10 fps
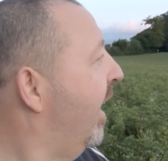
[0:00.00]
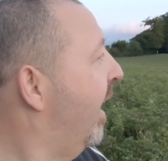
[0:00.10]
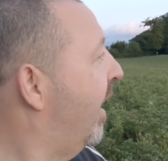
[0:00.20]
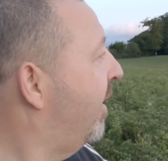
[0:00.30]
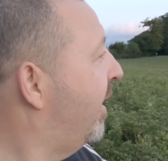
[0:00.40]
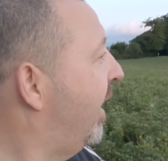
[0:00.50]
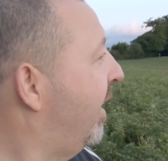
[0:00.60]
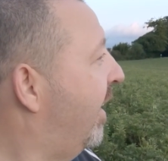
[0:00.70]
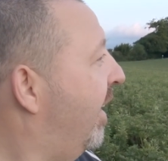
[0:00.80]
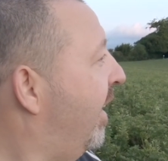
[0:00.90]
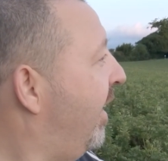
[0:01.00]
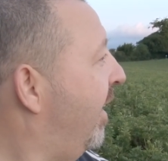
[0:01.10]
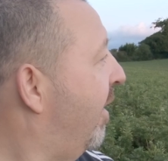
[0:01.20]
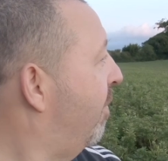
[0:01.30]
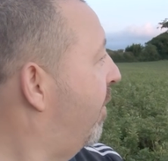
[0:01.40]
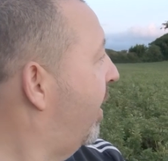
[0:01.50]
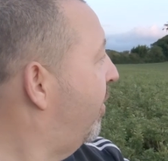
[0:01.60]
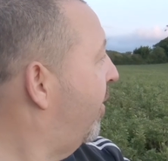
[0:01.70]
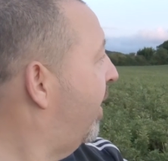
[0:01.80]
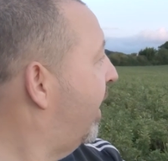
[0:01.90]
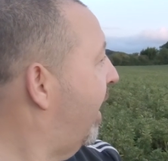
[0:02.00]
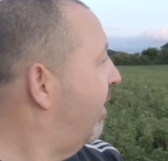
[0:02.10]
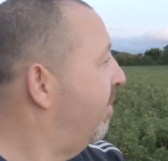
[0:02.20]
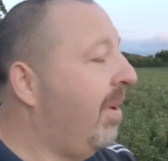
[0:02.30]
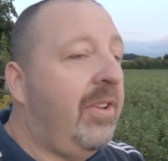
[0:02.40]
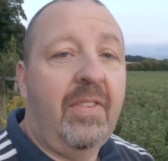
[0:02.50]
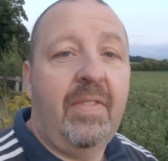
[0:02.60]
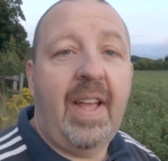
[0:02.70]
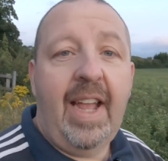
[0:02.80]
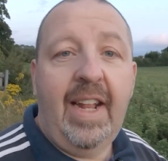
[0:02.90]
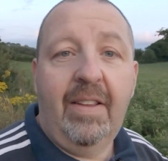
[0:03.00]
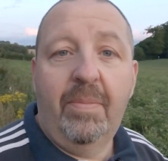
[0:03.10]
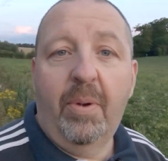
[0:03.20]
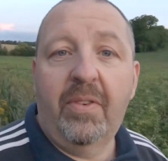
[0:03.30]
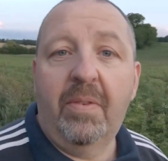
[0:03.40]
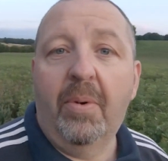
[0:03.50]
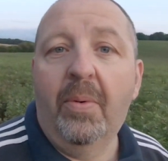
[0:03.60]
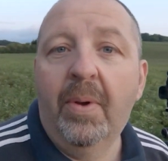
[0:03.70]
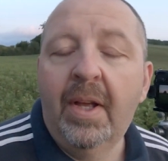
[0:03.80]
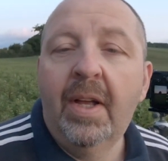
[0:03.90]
And I think that, you know, by trying to get as much of that in as possible,